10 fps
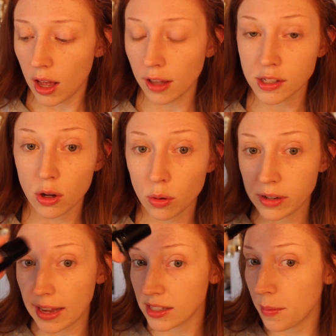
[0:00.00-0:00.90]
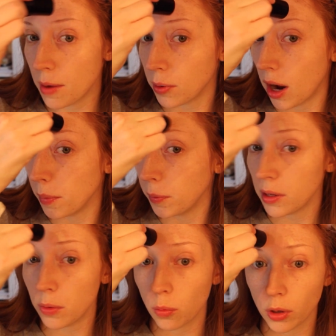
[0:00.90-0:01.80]
Also, next time I
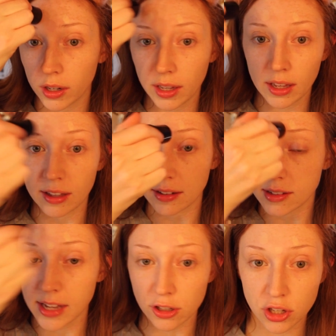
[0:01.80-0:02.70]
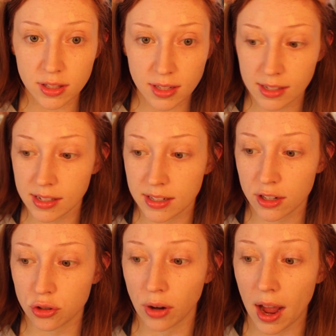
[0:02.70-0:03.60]
probably would work in sections because it
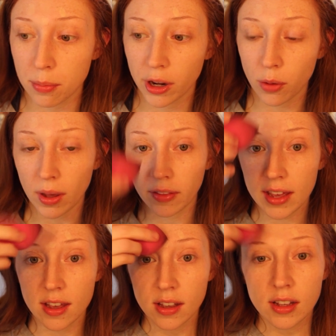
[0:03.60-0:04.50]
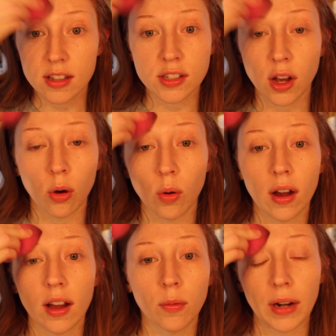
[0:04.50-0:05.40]
did dry pretty quickly, so
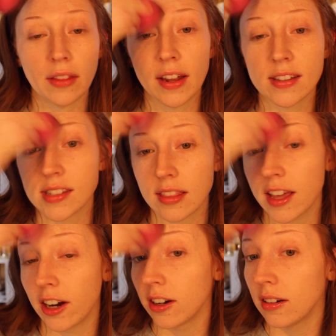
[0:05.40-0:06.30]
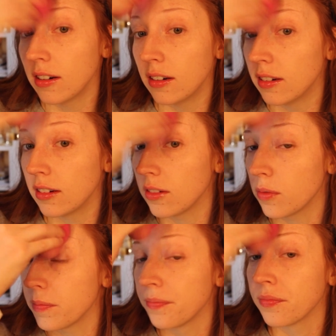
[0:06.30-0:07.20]
when I let it sit there,
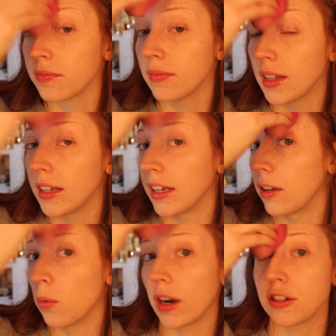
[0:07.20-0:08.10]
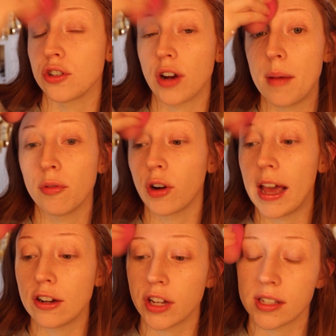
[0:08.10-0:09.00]
it wanted to dry before I
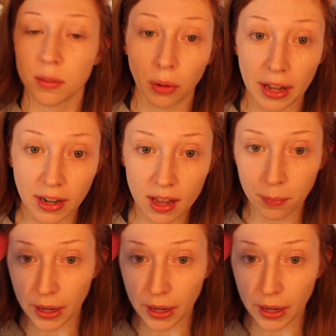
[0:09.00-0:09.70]
had a chance to blend it,